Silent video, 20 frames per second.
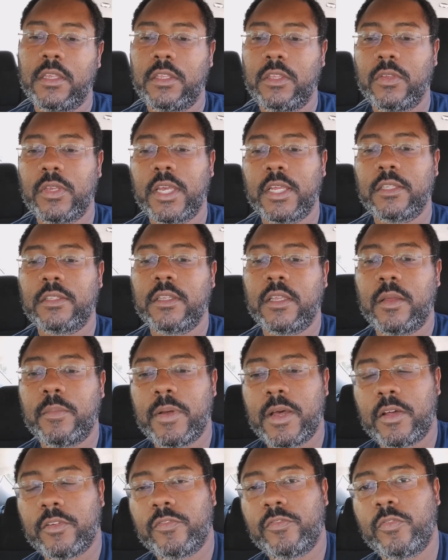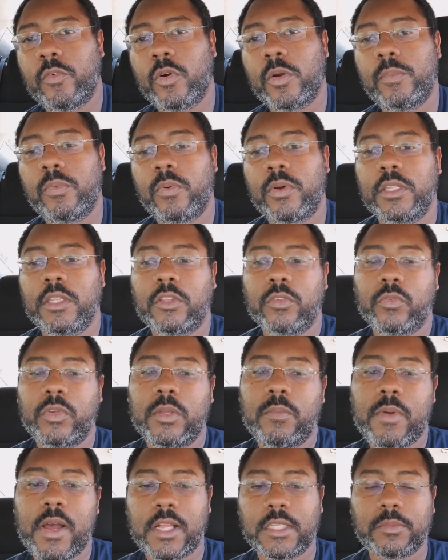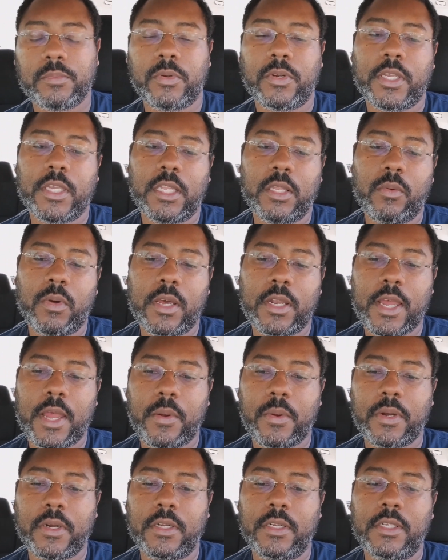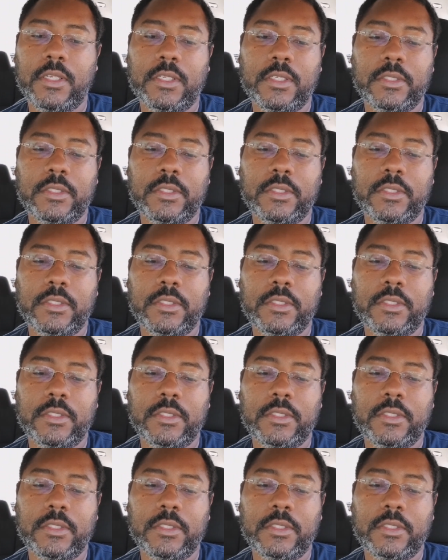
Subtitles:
you get about 4.3 miles per kilowatt hour.